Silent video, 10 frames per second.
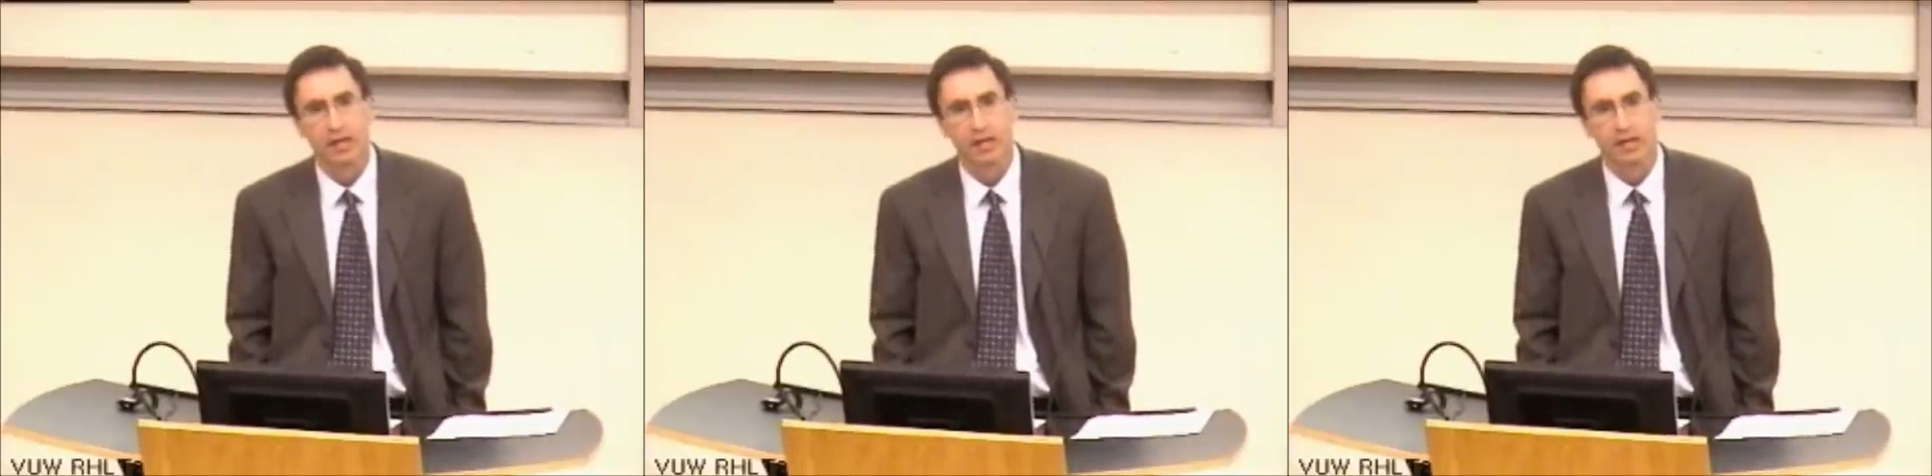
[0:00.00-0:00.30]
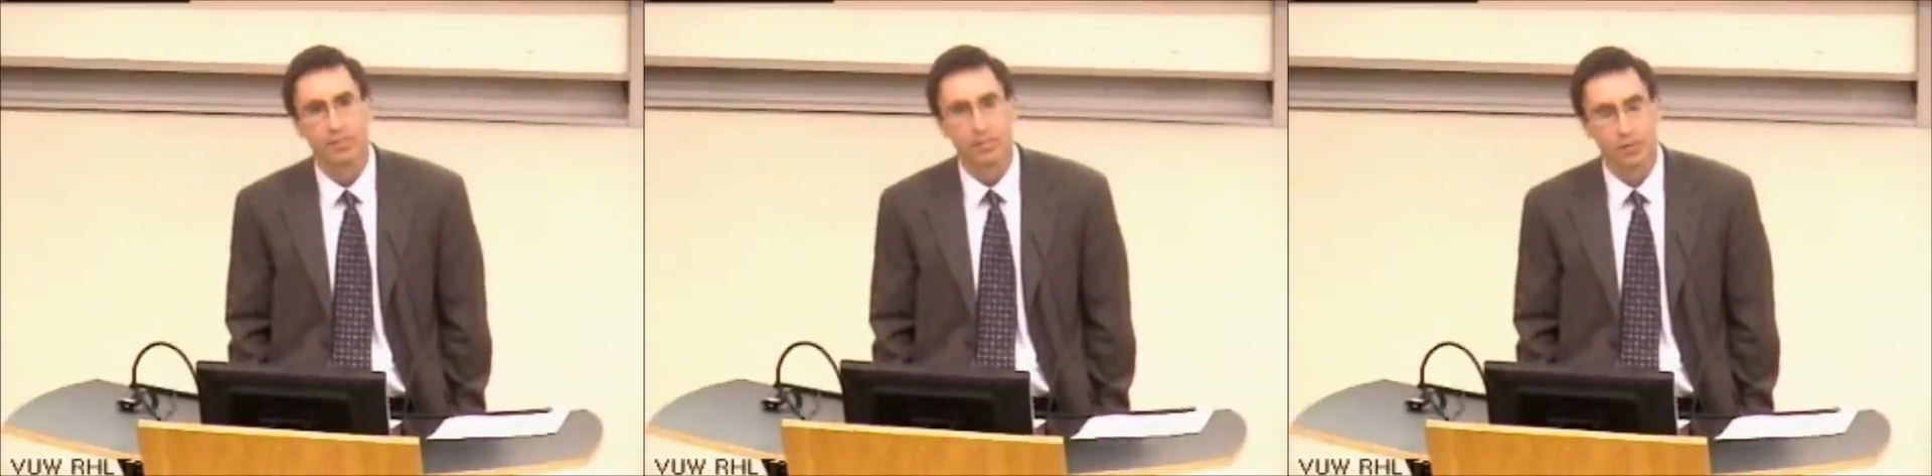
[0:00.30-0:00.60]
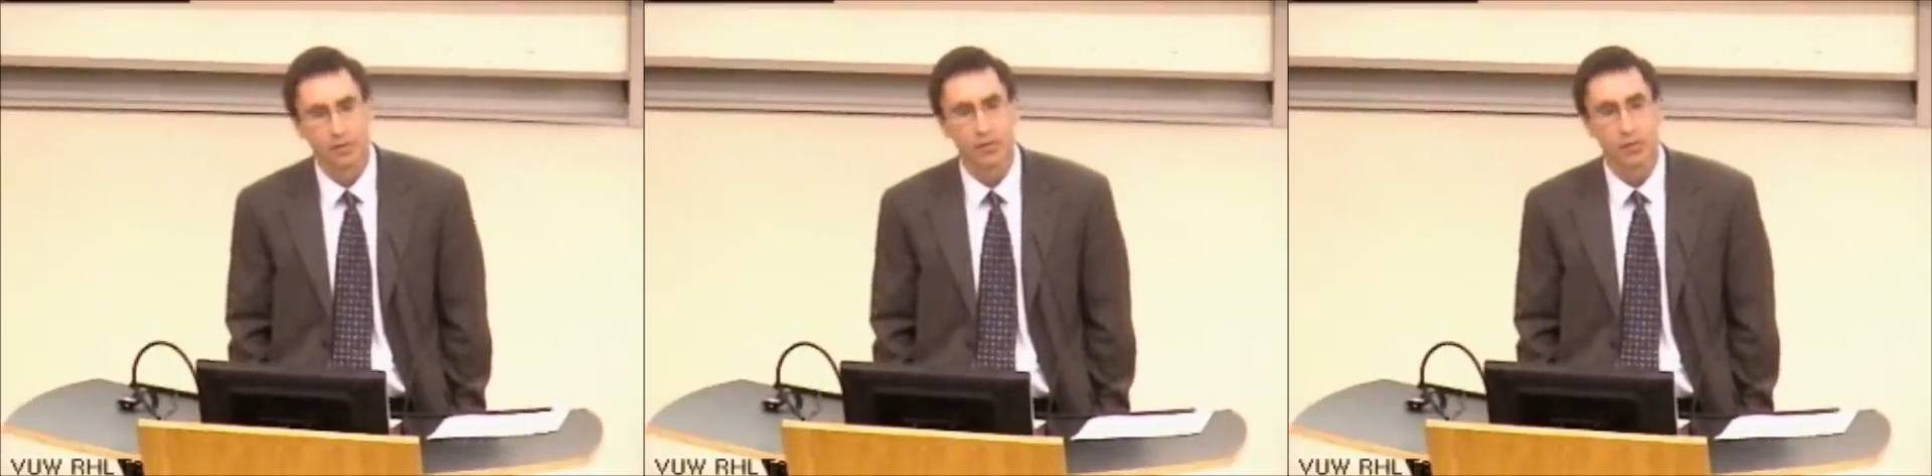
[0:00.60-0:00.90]
in
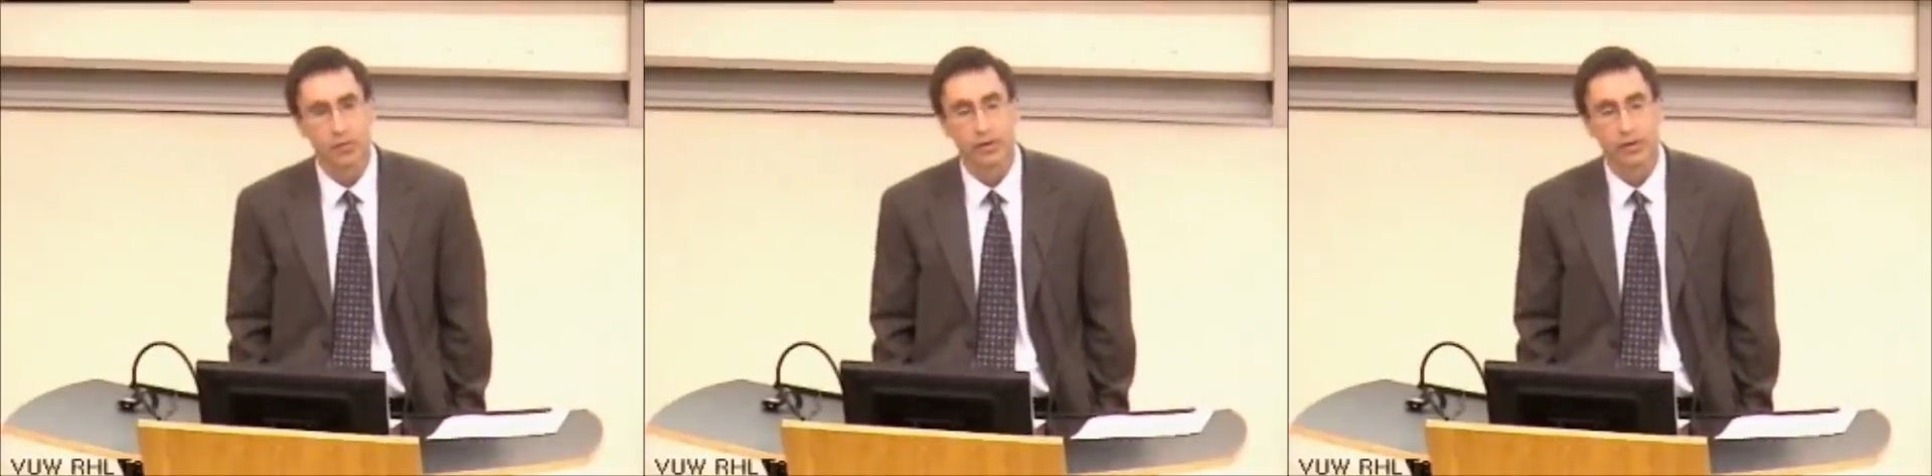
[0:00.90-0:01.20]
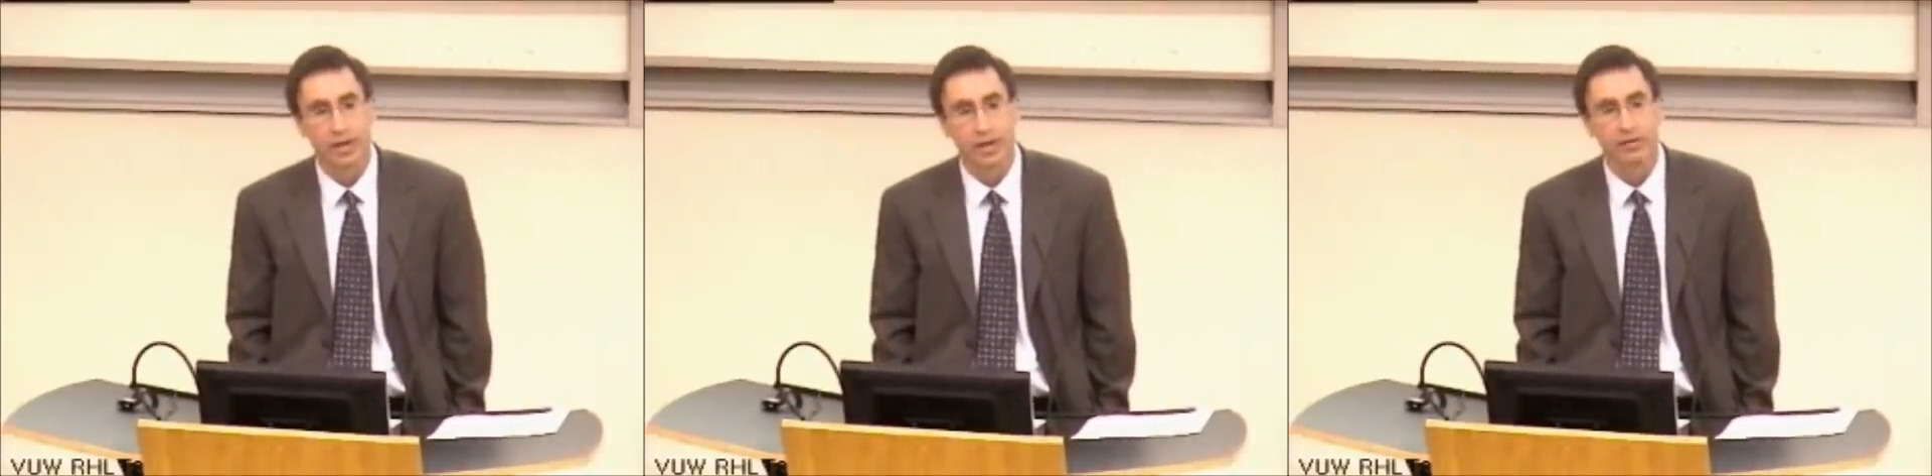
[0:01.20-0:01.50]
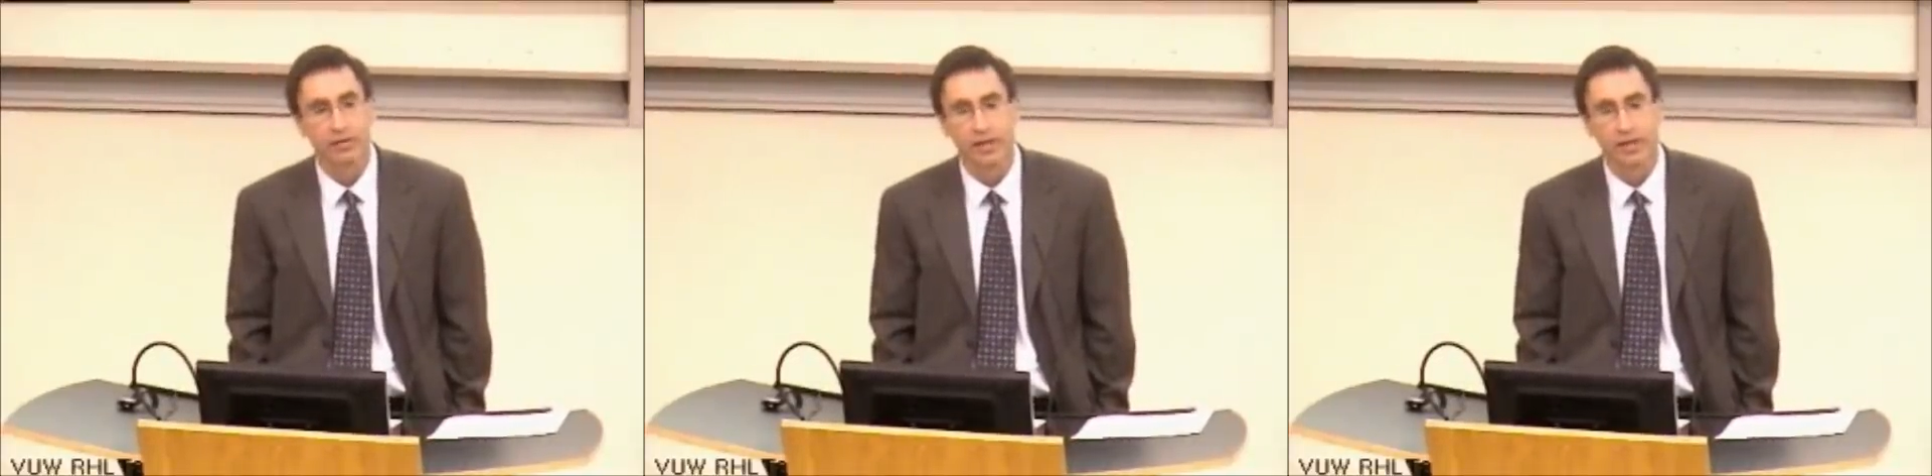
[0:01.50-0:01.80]
most of the world have
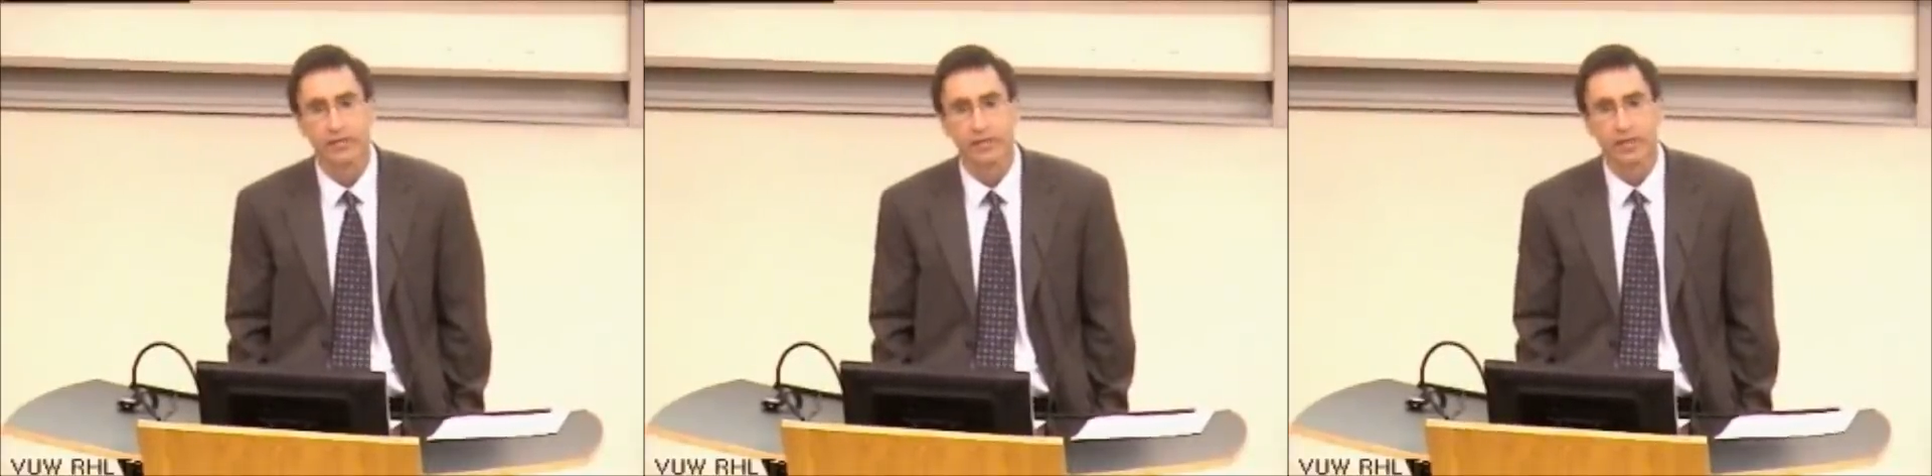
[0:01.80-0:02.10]
lived.